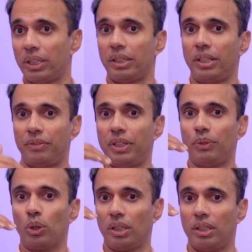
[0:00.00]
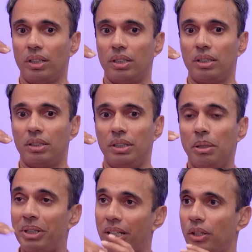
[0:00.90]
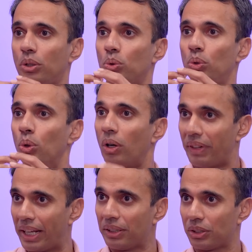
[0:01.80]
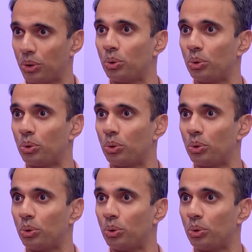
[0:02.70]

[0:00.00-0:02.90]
They've not limited it to lower variants.